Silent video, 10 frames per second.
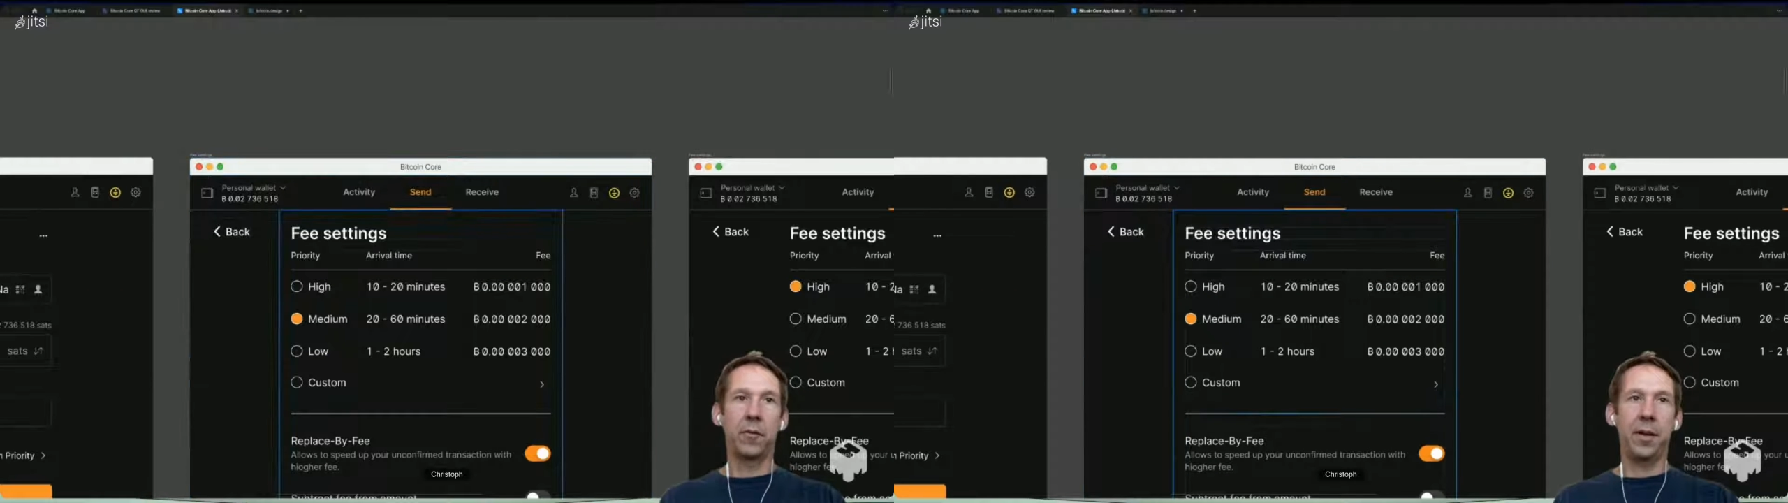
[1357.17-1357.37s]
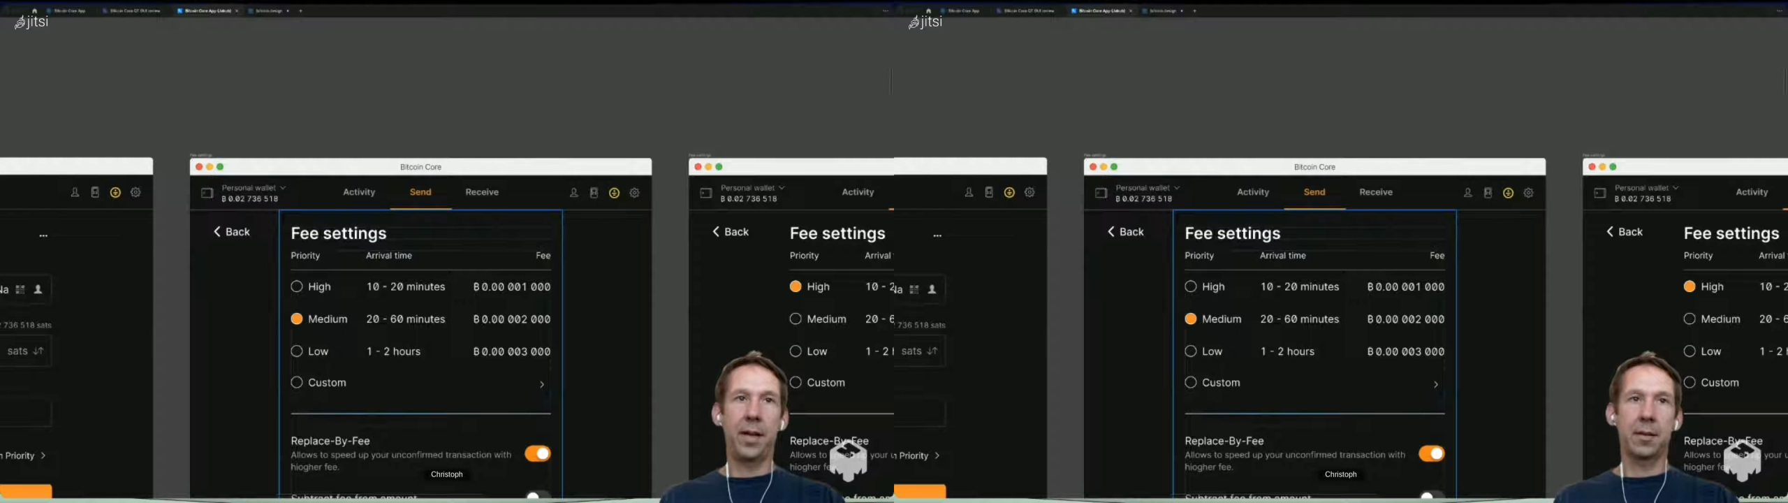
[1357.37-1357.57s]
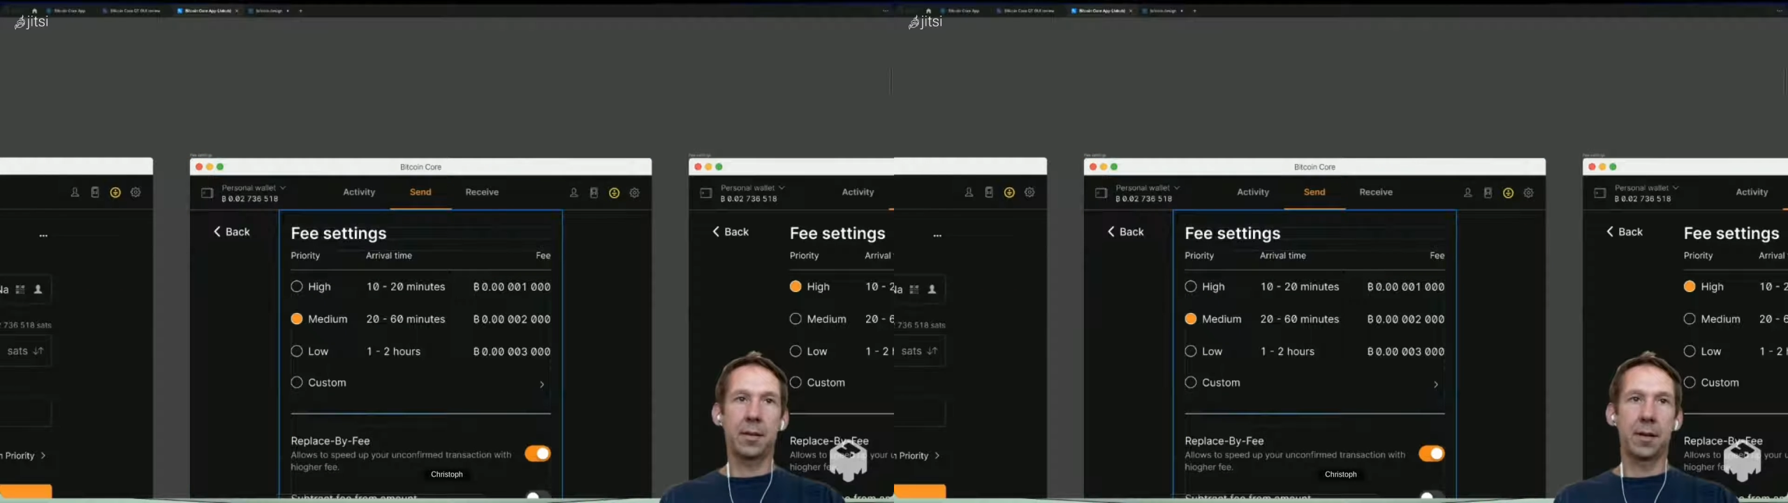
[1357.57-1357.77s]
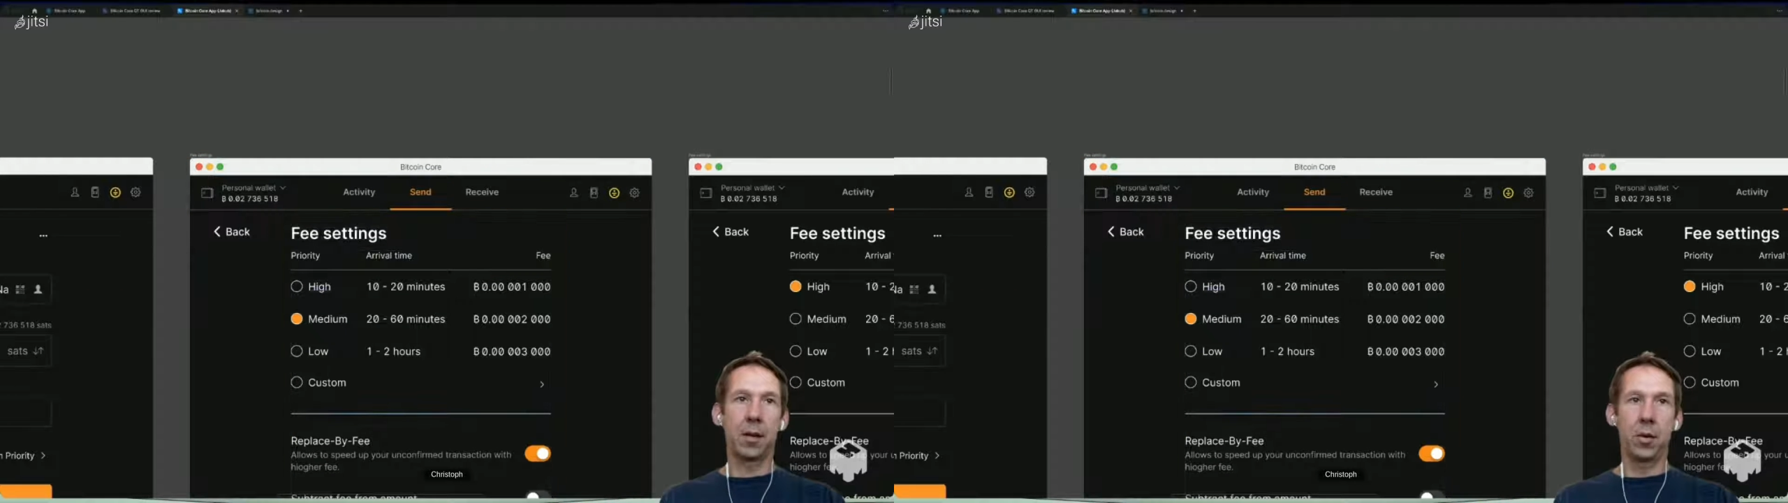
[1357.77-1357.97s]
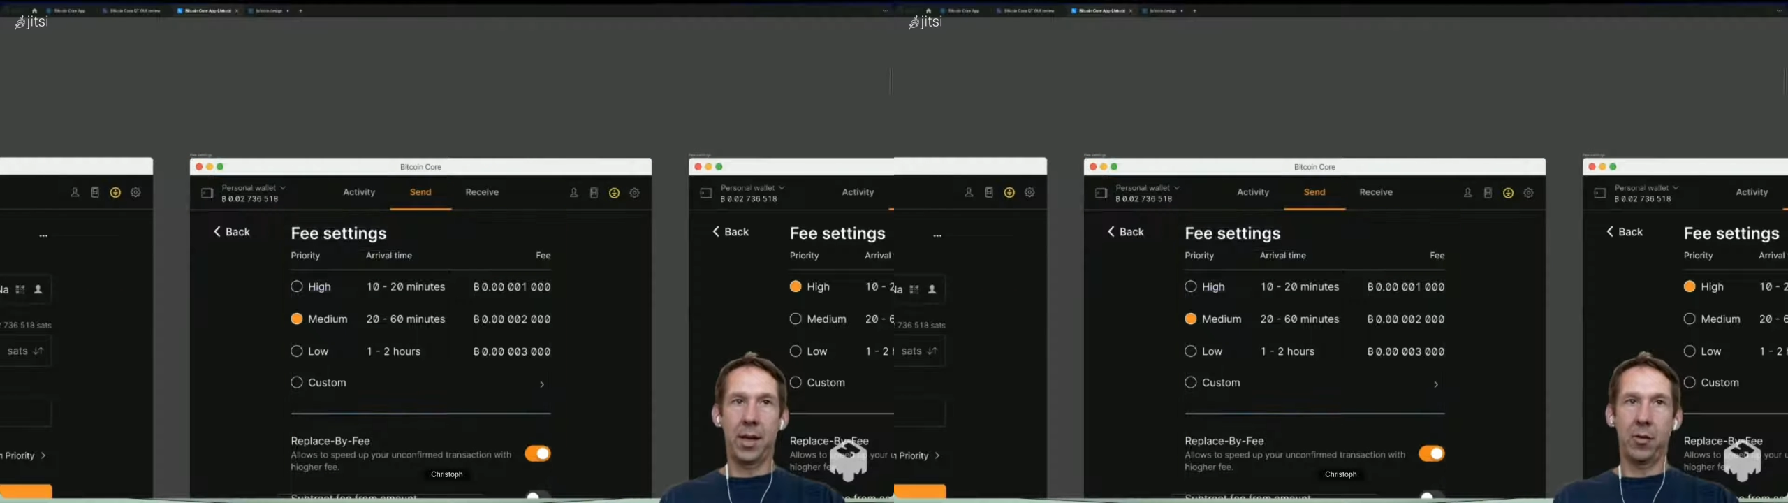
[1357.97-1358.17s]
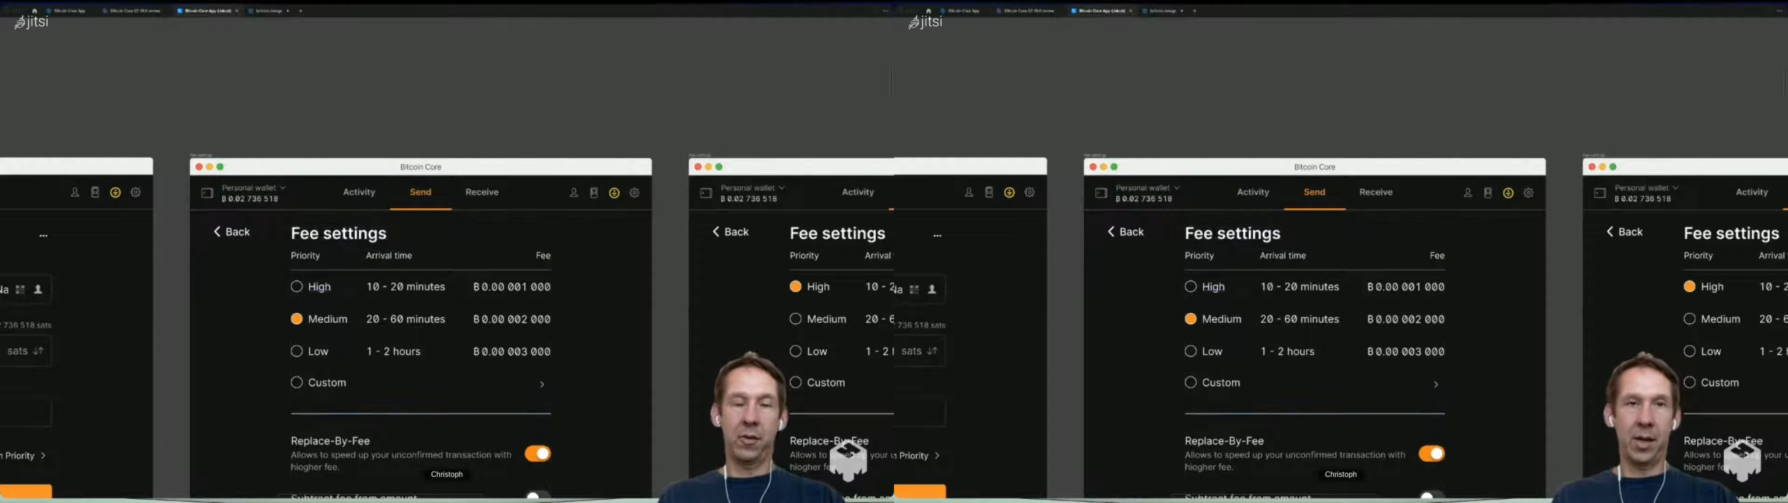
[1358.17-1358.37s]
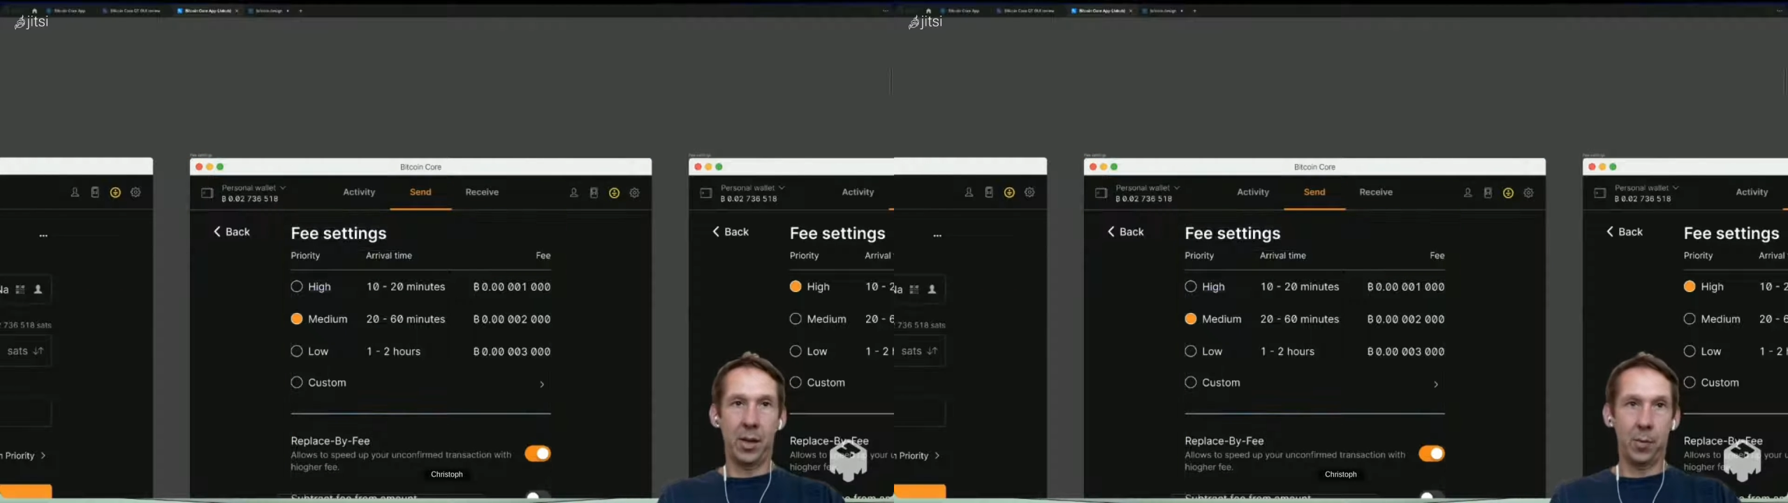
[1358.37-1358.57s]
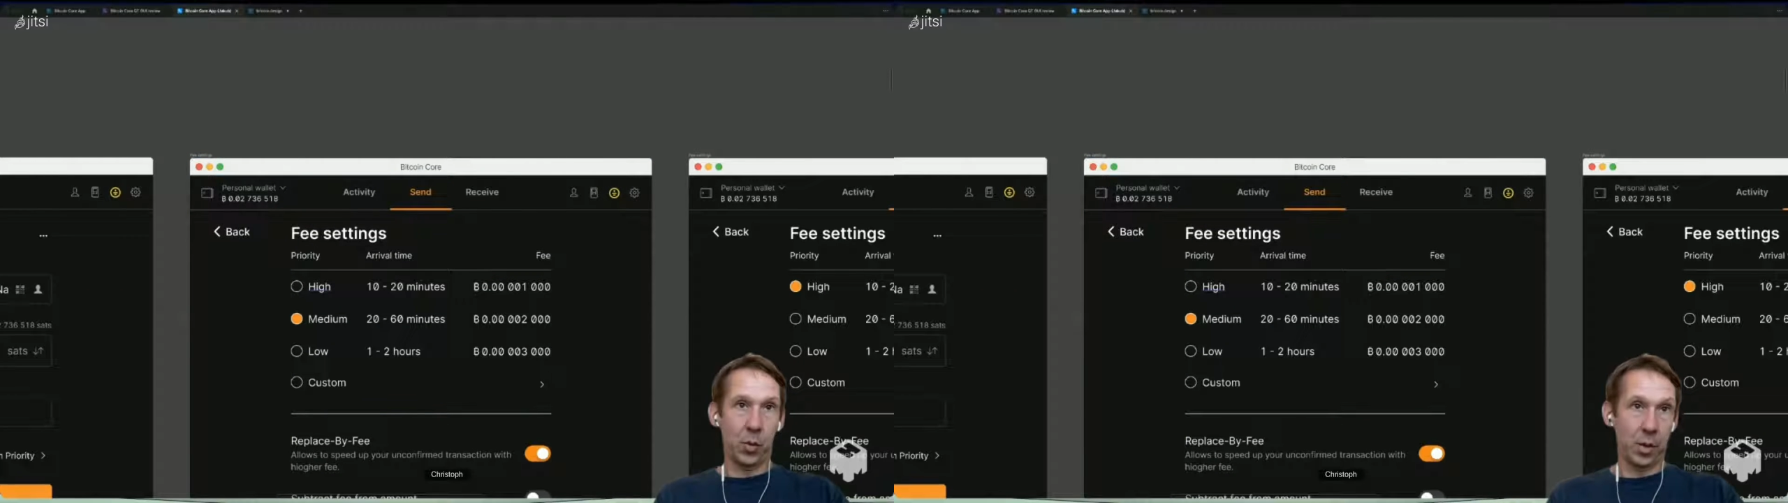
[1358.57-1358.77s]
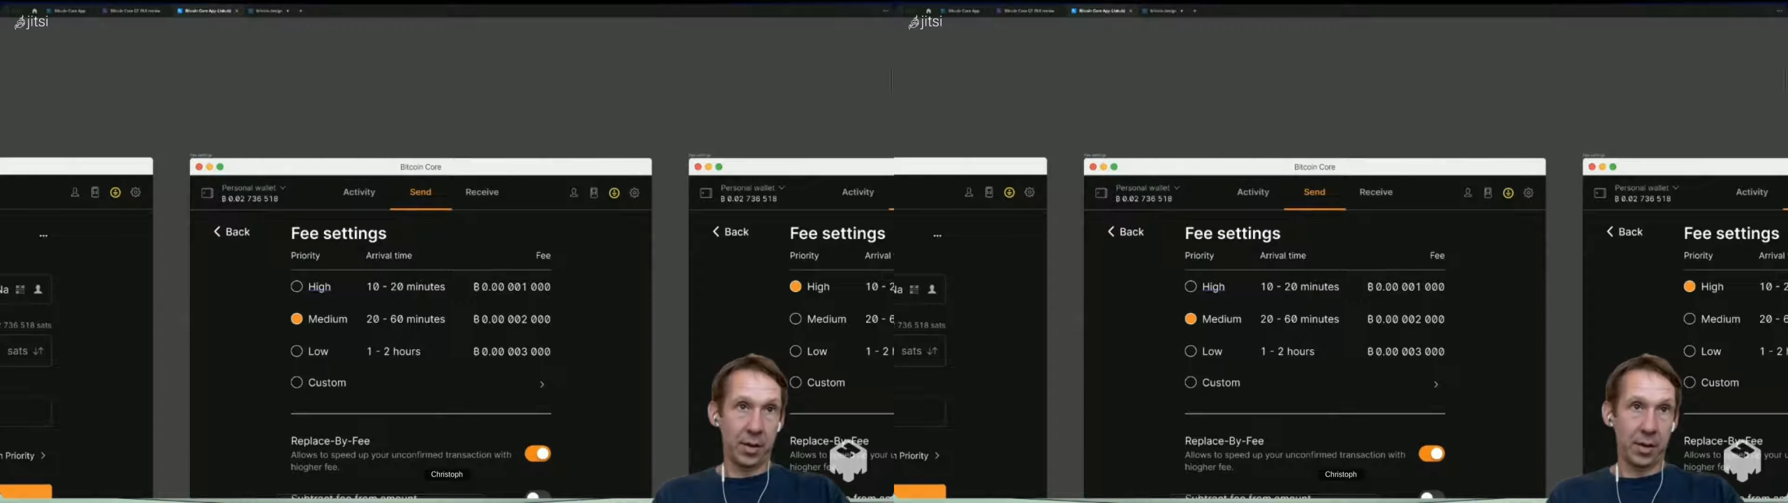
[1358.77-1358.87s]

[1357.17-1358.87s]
Fast, slow, how important